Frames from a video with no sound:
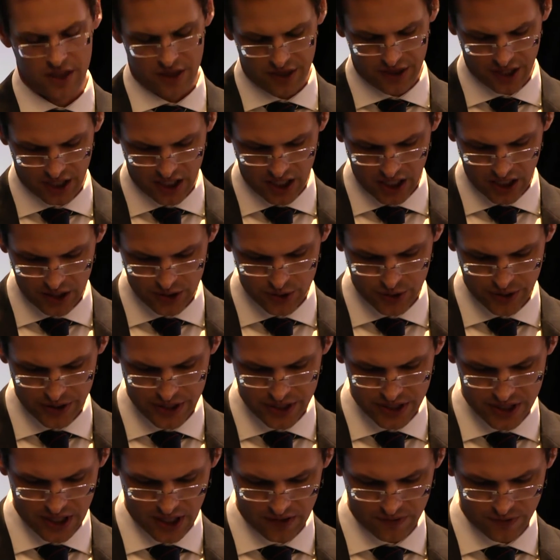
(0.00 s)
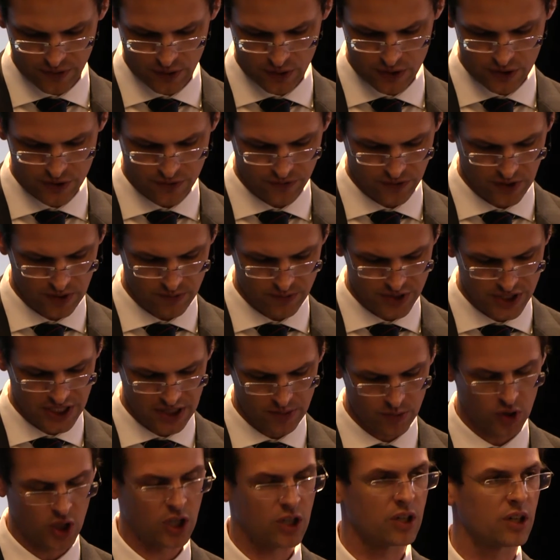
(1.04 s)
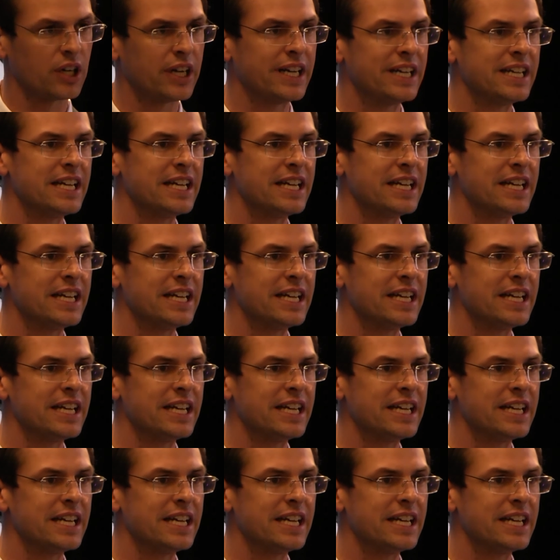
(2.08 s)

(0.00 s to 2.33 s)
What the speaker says: the country suffers from similarly